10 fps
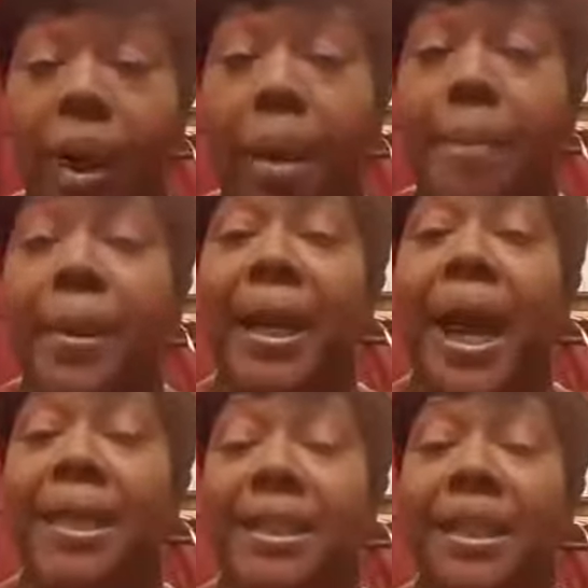but
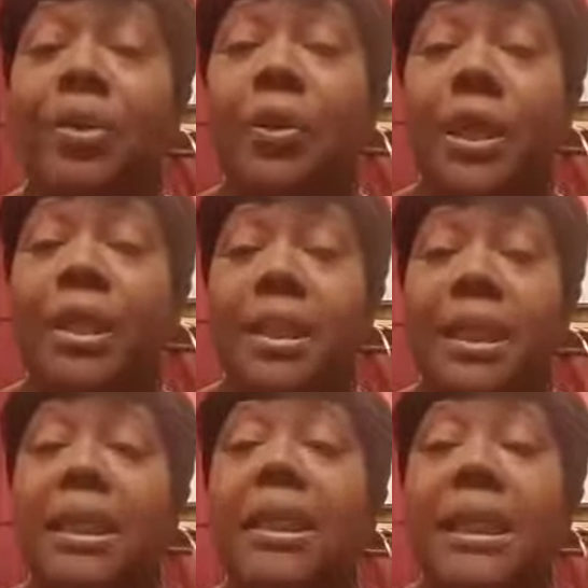I still need
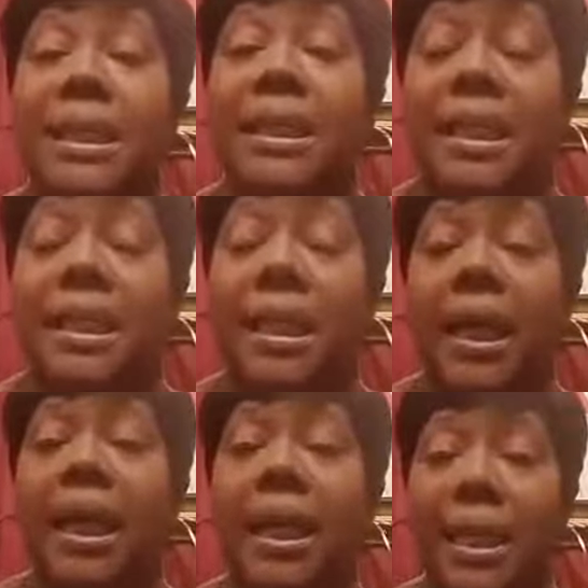to listen
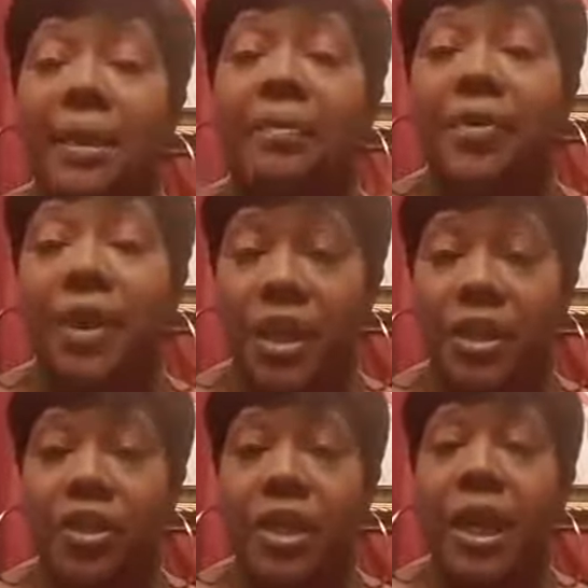and let him
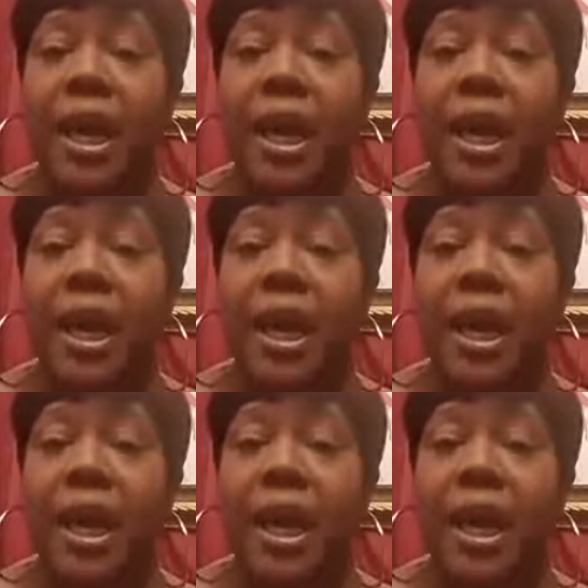finish